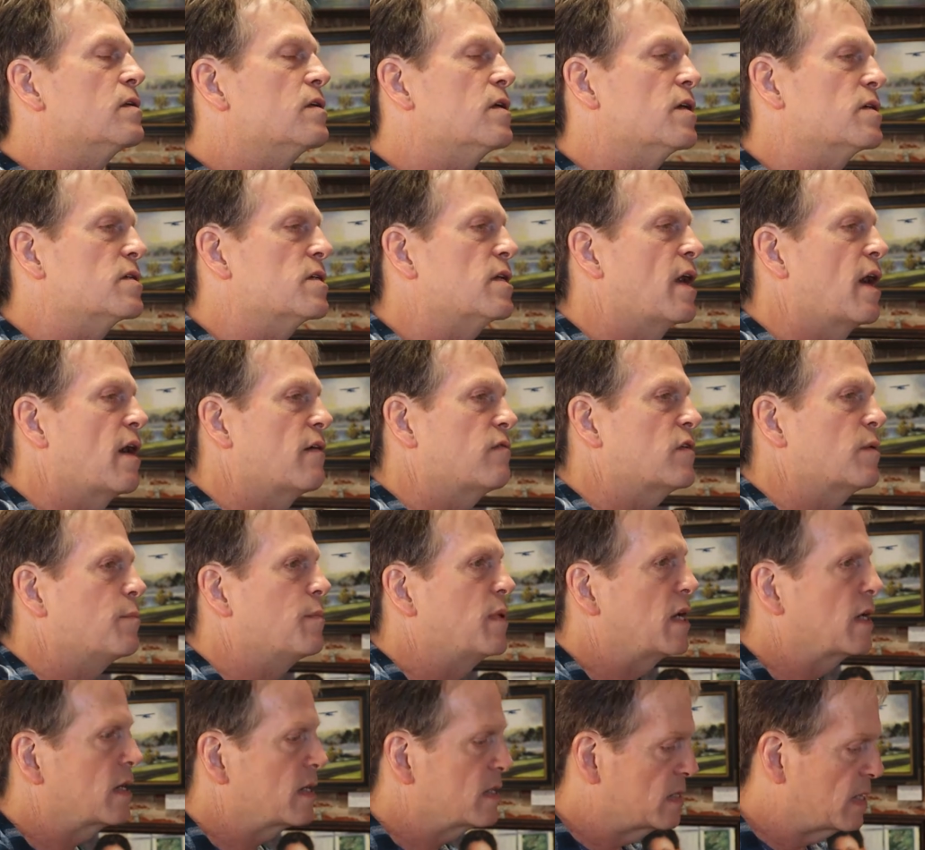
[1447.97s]
Doesn't have to
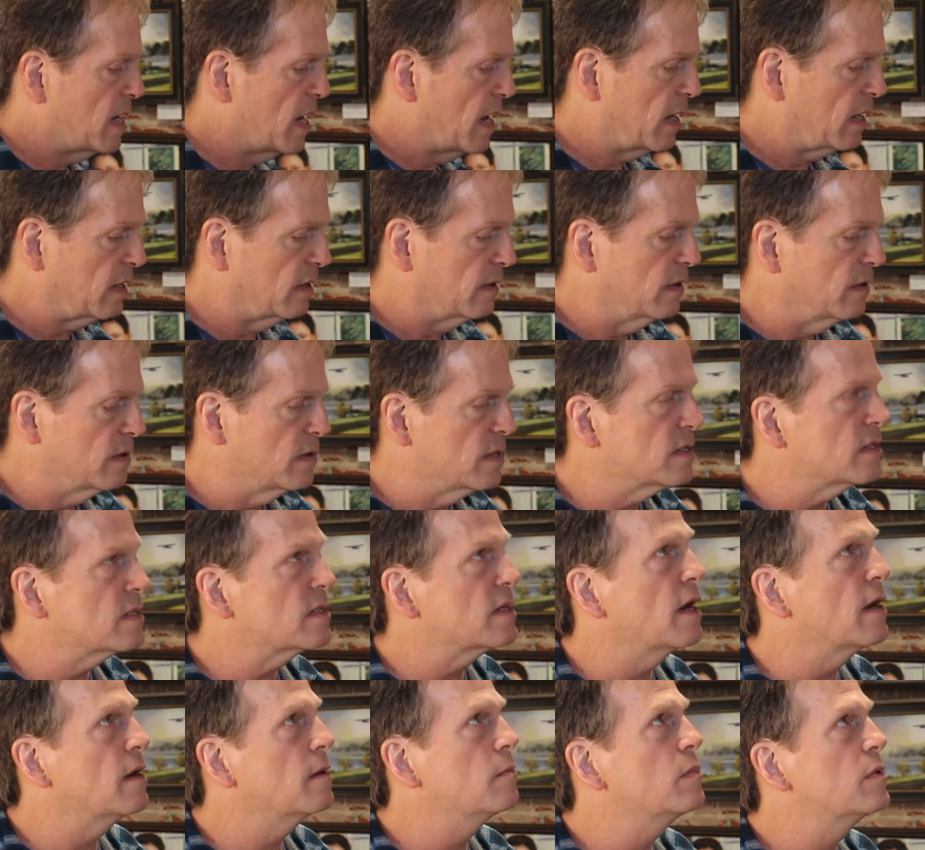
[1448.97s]
be exactly the
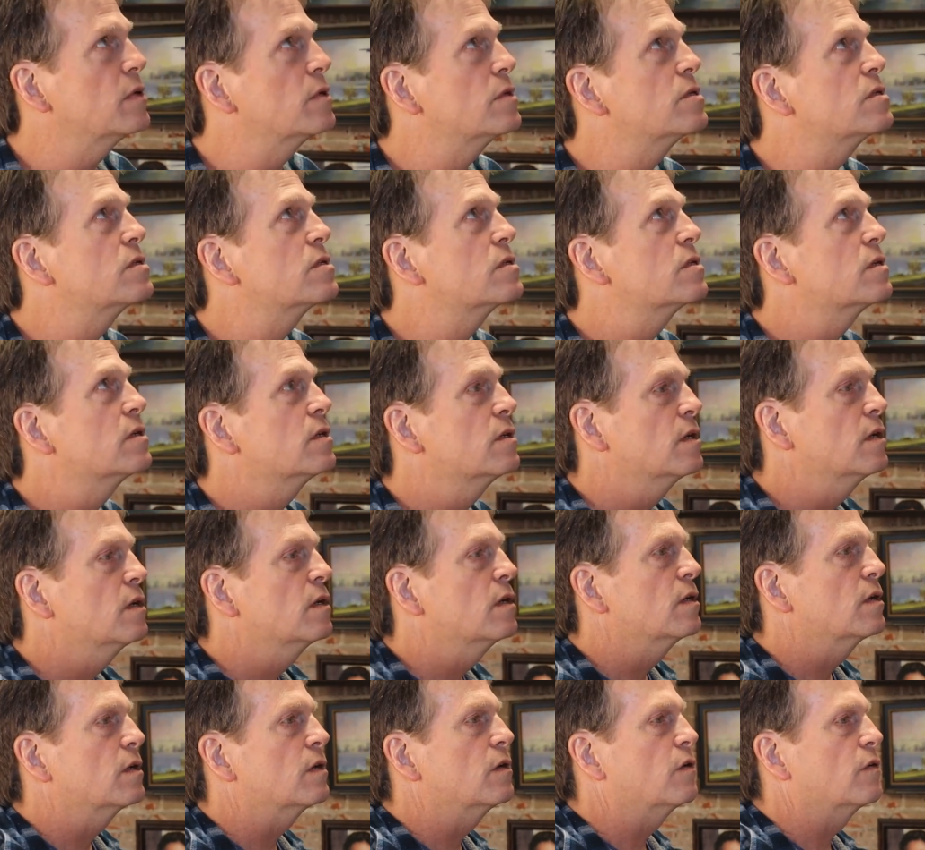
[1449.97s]
same as
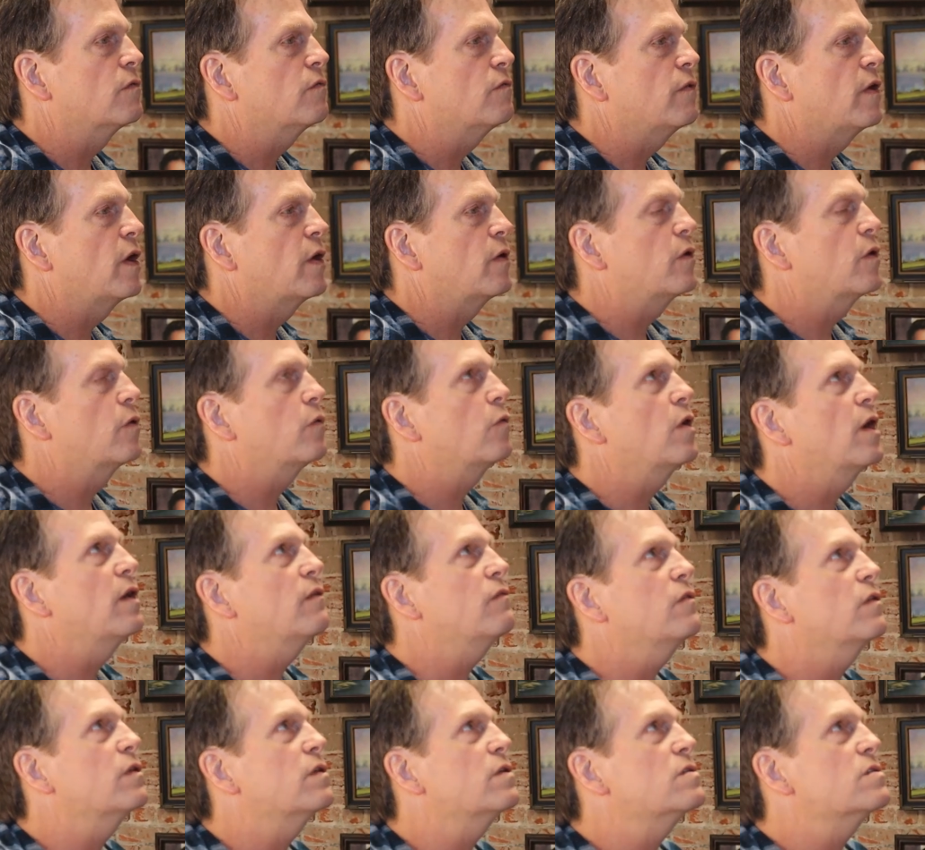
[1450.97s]
your photo
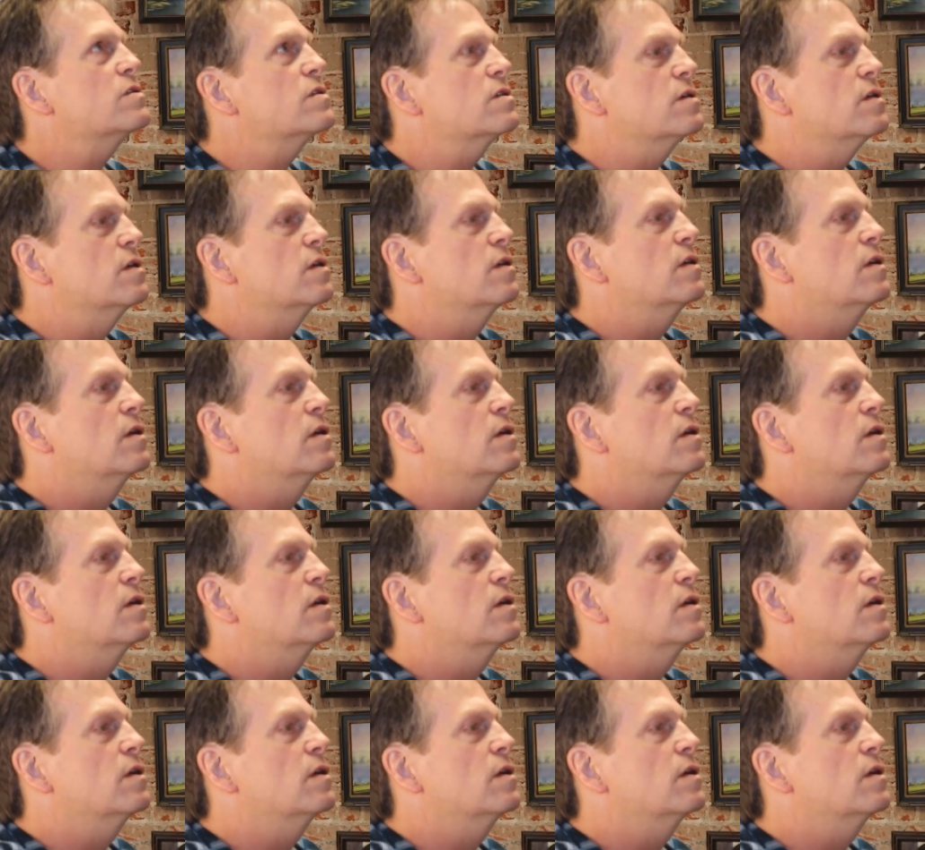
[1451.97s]
reference.